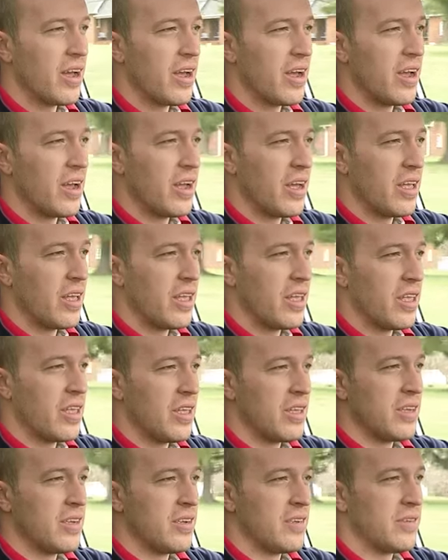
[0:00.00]

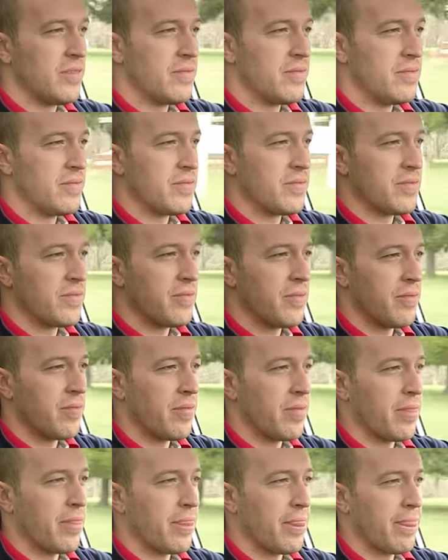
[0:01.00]

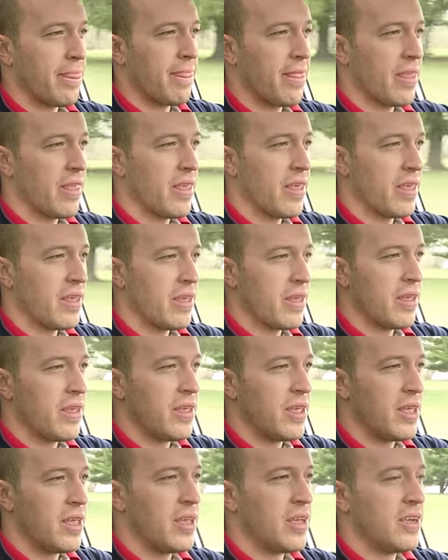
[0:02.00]

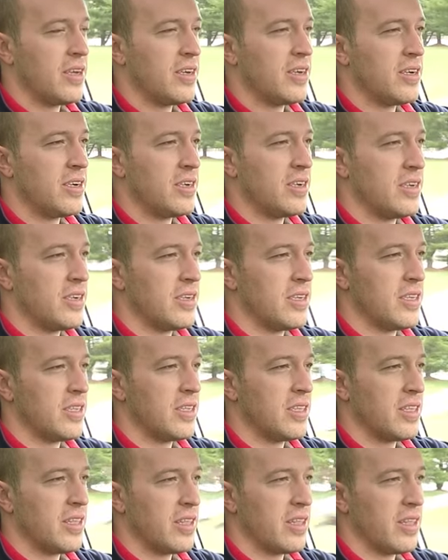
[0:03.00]

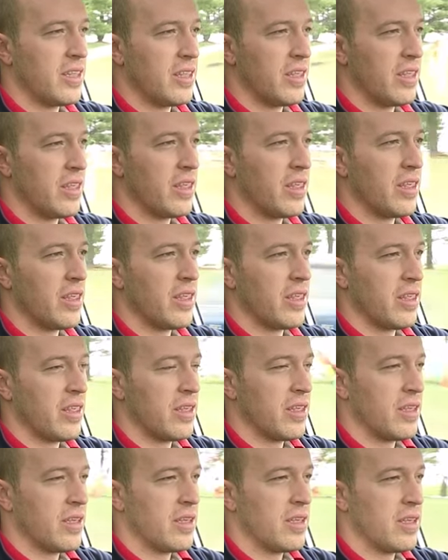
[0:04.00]

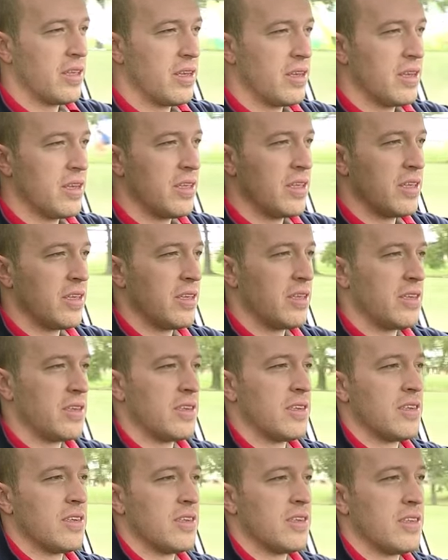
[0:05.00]

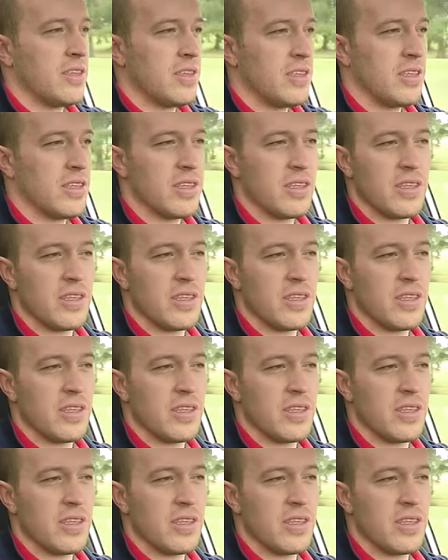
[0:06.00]
The person shown says nothing.